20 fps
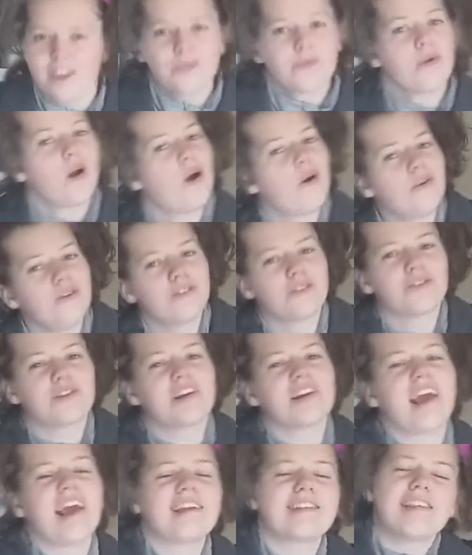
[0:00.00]
he rose
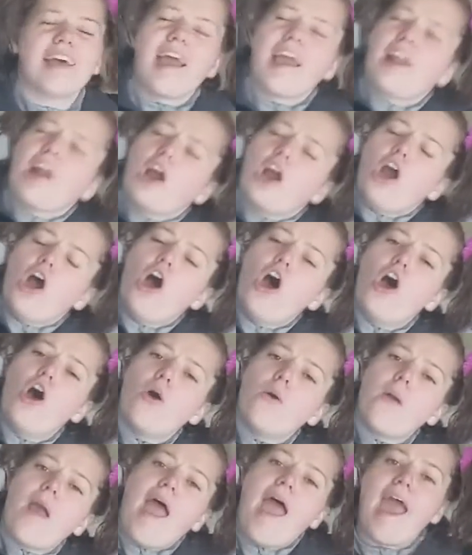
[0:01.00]
three days later,
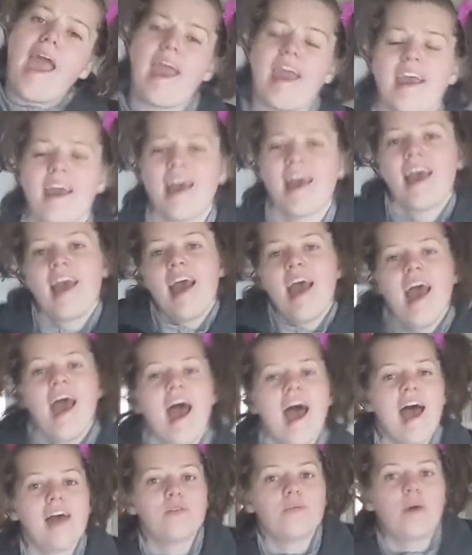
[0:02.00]
hooray!
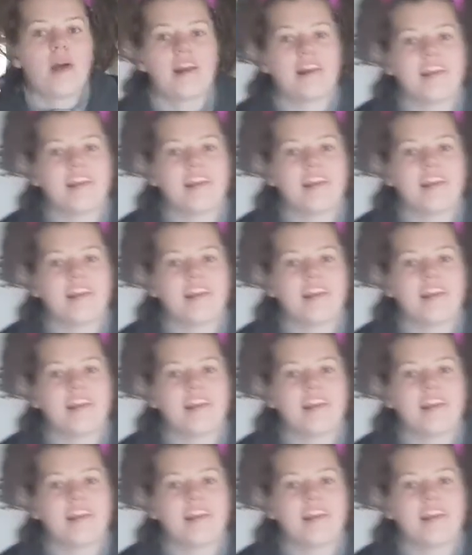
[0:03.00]
And